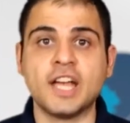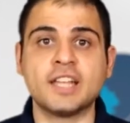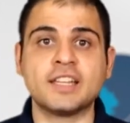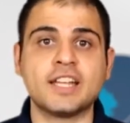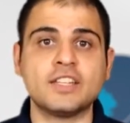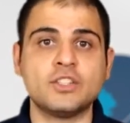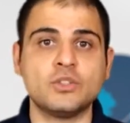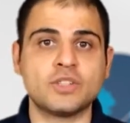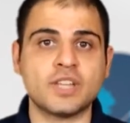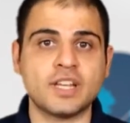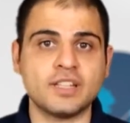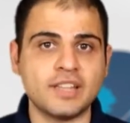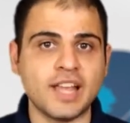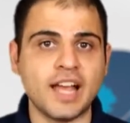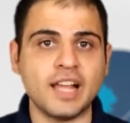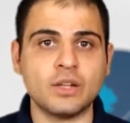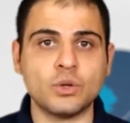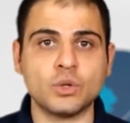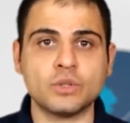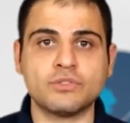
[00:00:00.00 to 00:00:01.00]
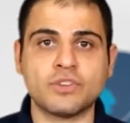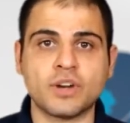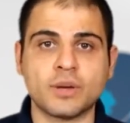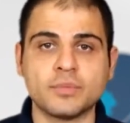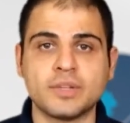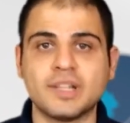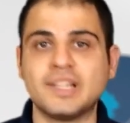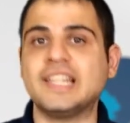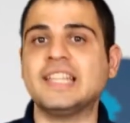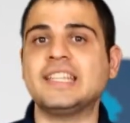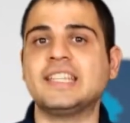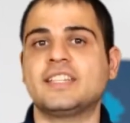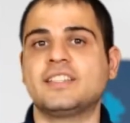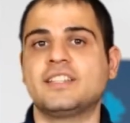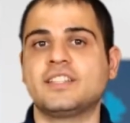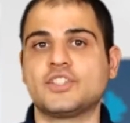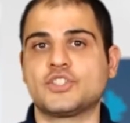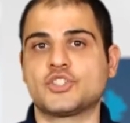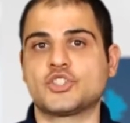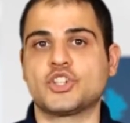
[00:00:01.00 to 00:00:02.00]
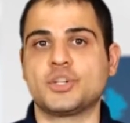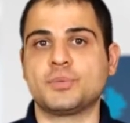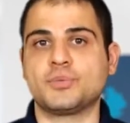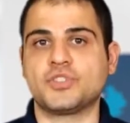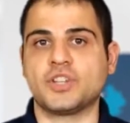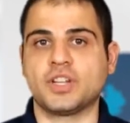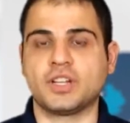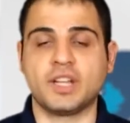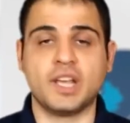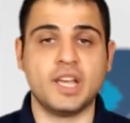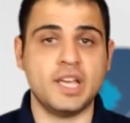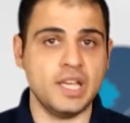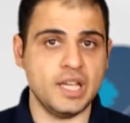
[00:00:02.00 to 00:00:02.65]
that you can download from the link in the description.